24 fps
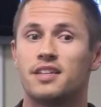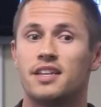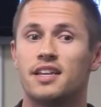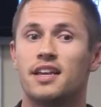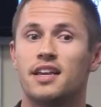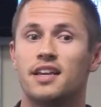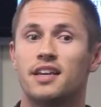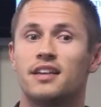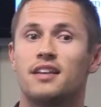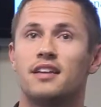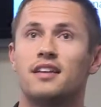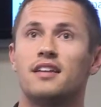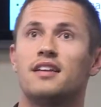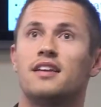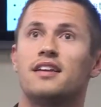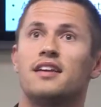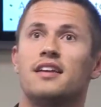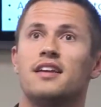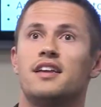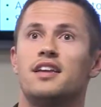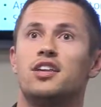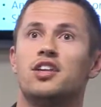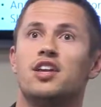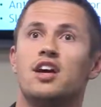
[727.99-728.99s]
D,
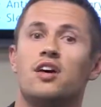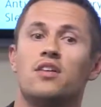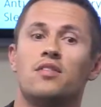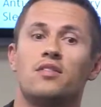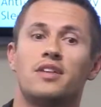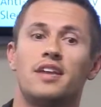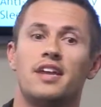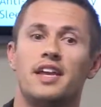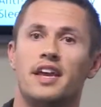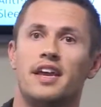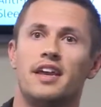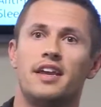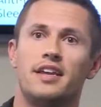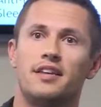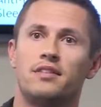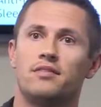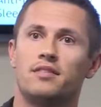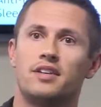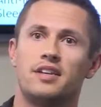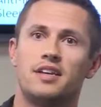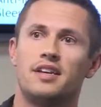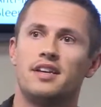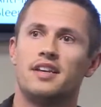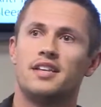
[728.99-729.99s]
you know,
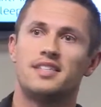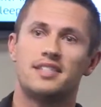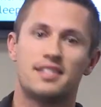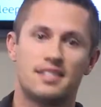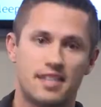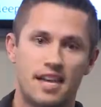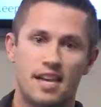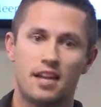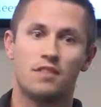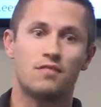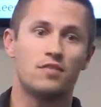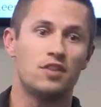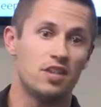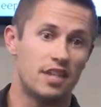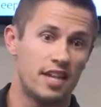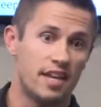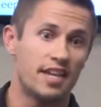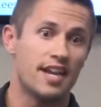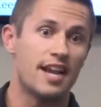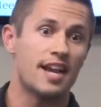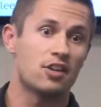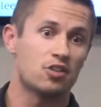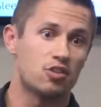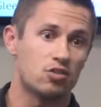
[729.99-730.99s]
instead of you
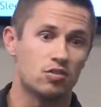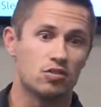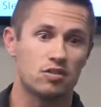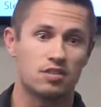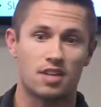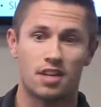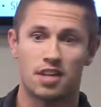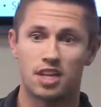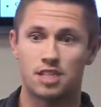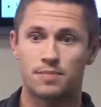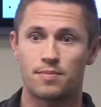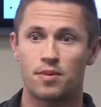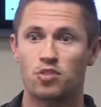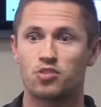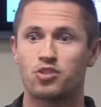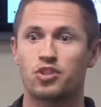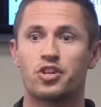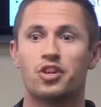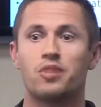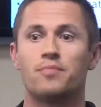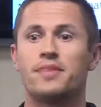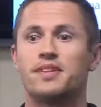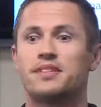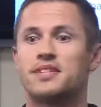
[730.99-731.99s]
getting actual sun exposure,
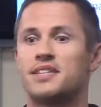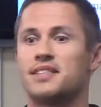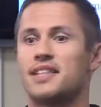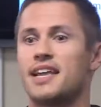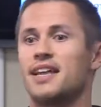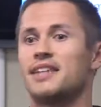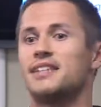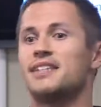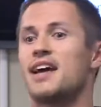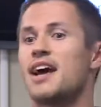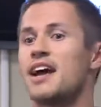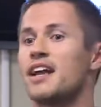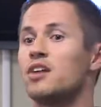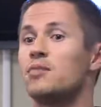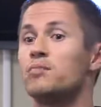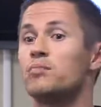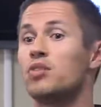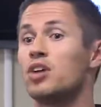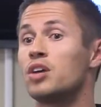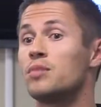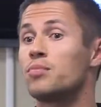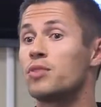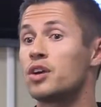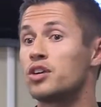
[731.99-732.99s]
you're missing that entire
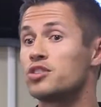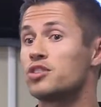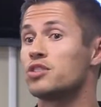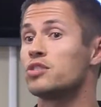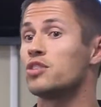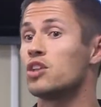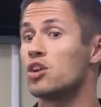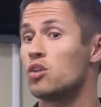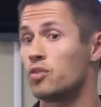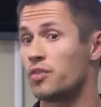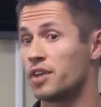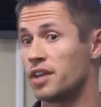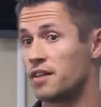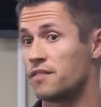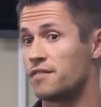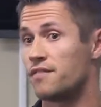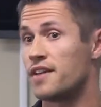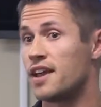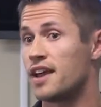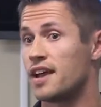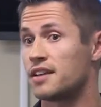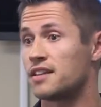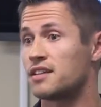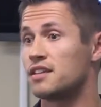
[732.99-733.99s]
blood pressure lowering
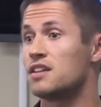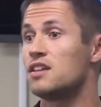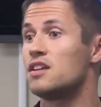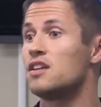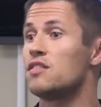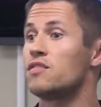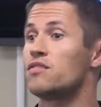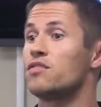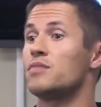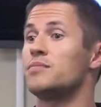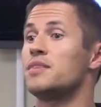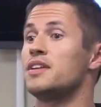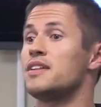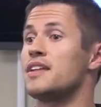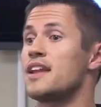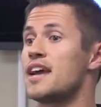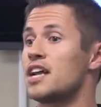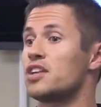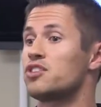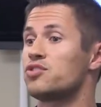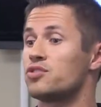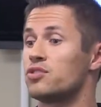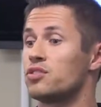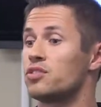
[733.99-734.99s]
effect from the
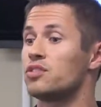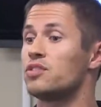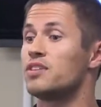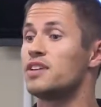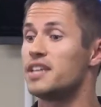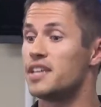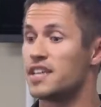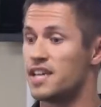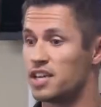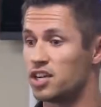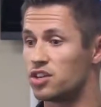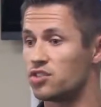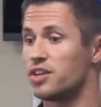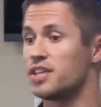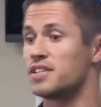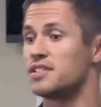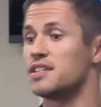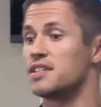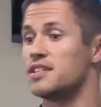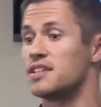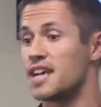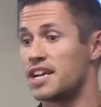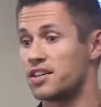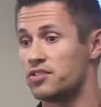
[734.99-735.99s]
natural increase
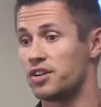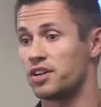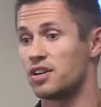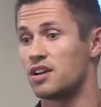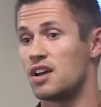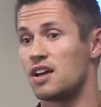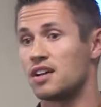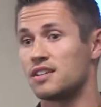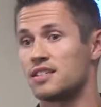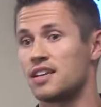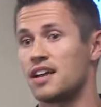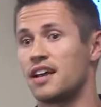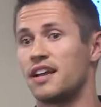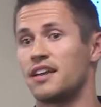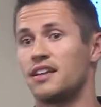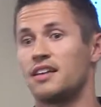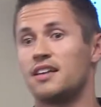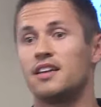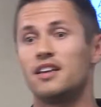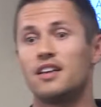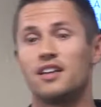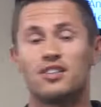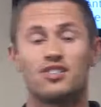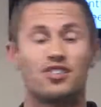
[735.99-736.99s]
in nitric oxide.
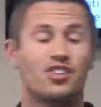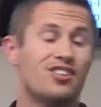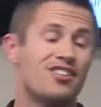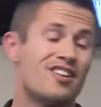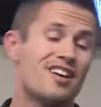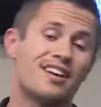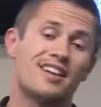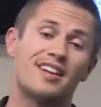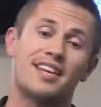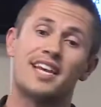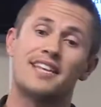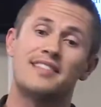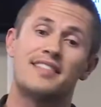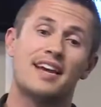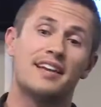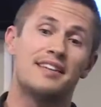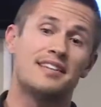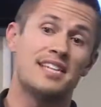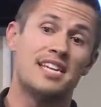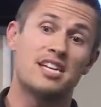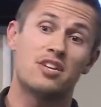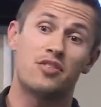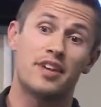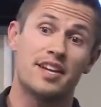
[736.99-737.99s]
So you're not going to get that
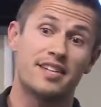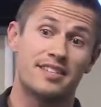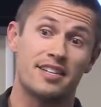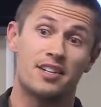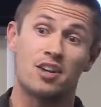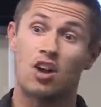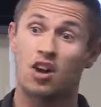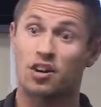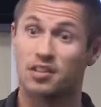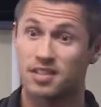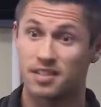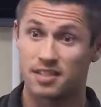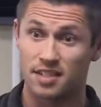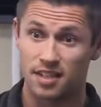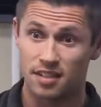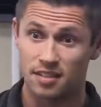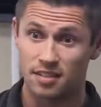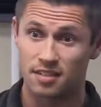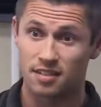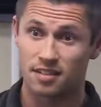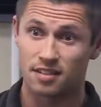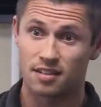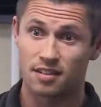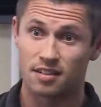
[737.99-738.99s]
decrease in heart
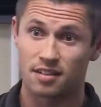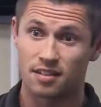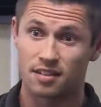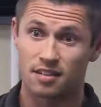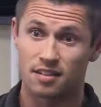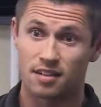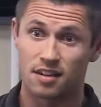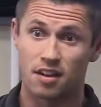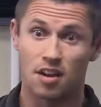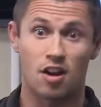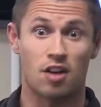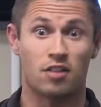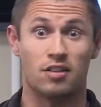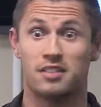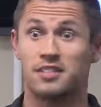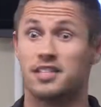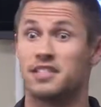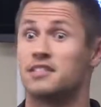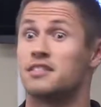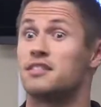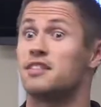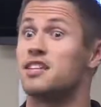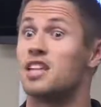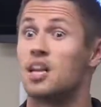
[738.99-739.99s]
disease. Heart
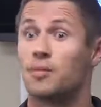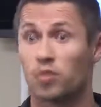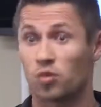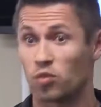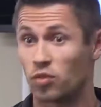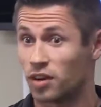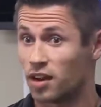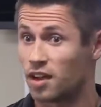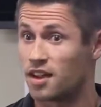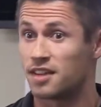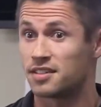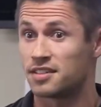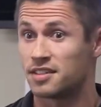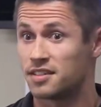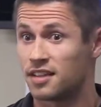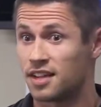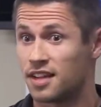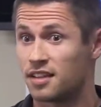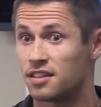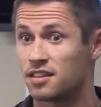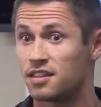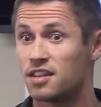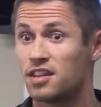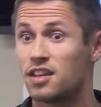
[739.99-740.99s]
disease is the #1 cause of
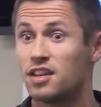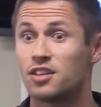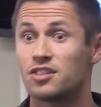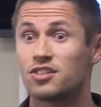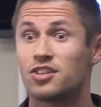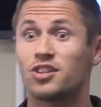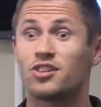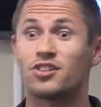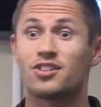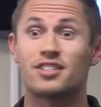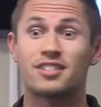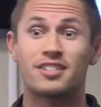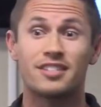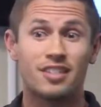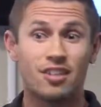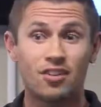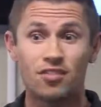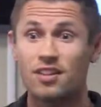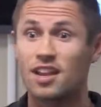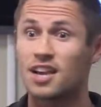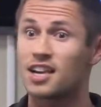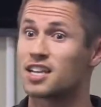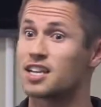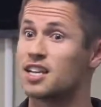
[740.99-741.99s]
death. So you're
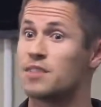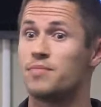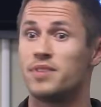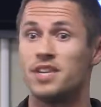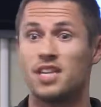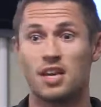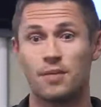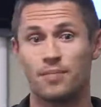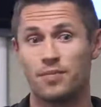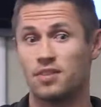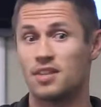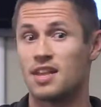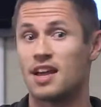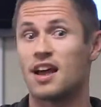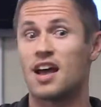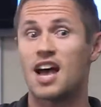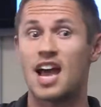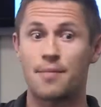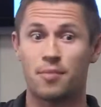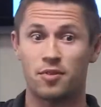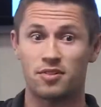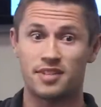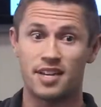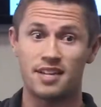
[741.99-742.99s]
still not going to be up in that
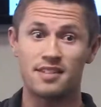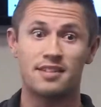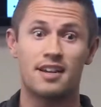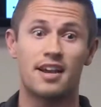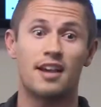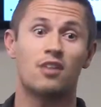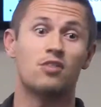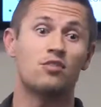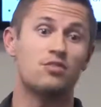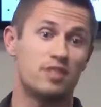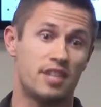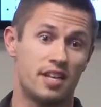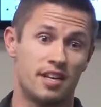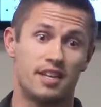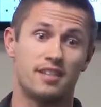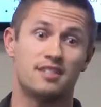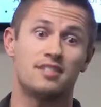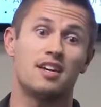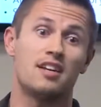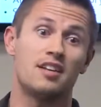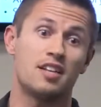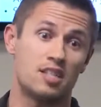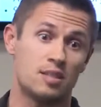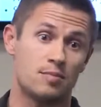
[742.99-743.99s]
high percentile who's getting
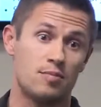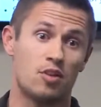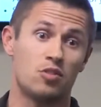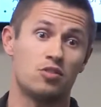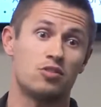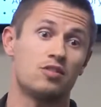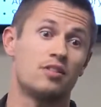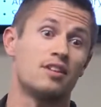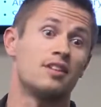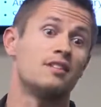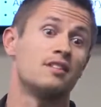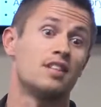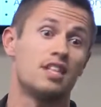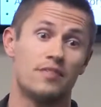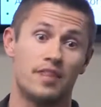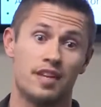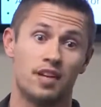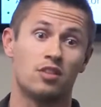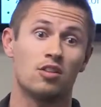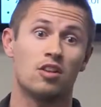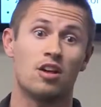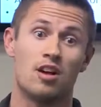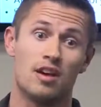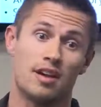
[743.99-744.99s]
sun exposure and living
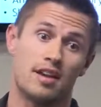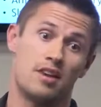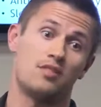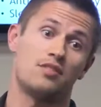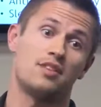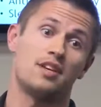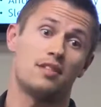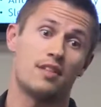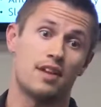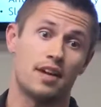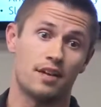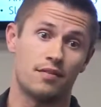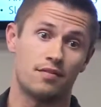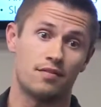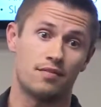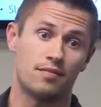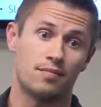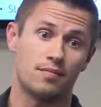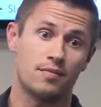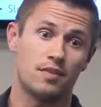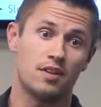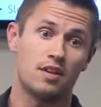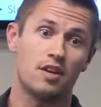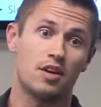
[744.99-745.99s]
a long, healthy life.
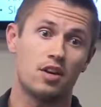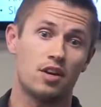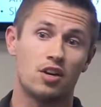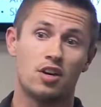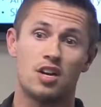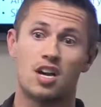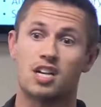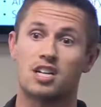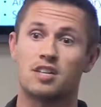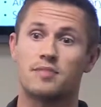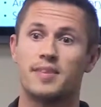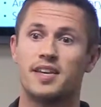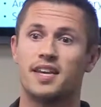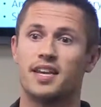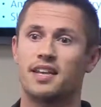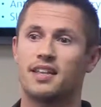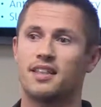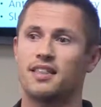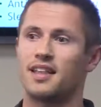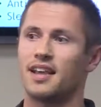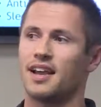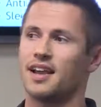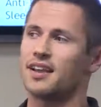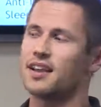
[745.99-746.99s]
You're not going to be
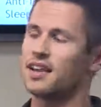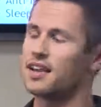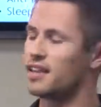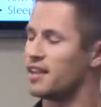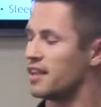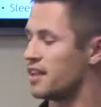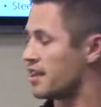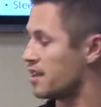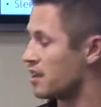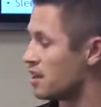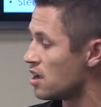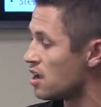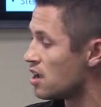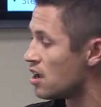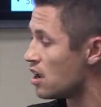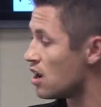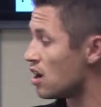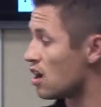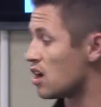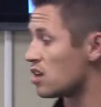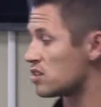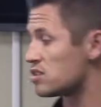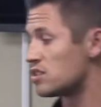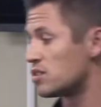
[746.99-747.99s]
getting that. And then
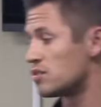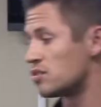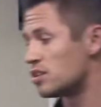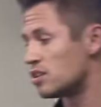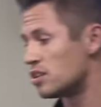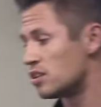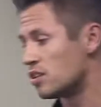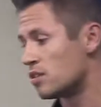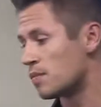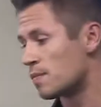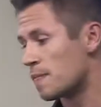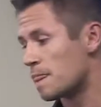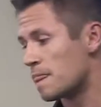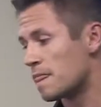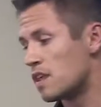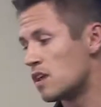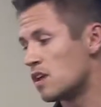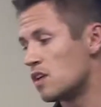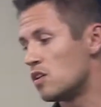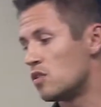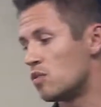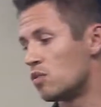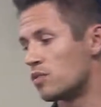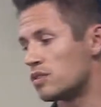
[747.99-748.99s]
also too,
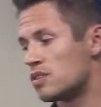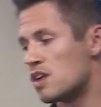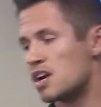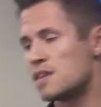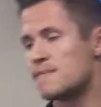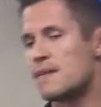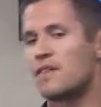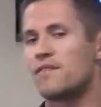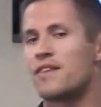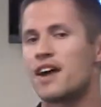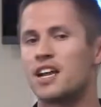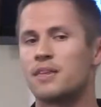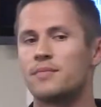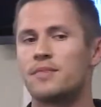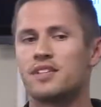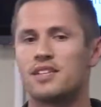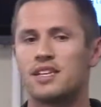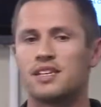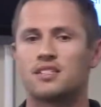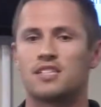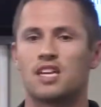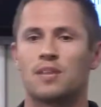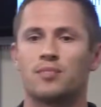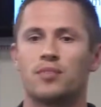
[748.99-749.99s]
when we're talking about vitamin
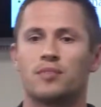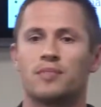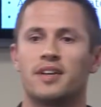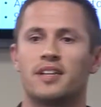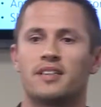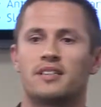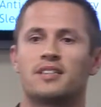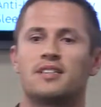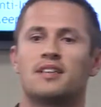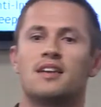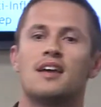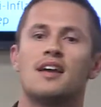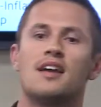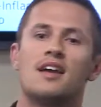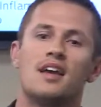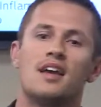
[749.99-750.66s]
D supplements,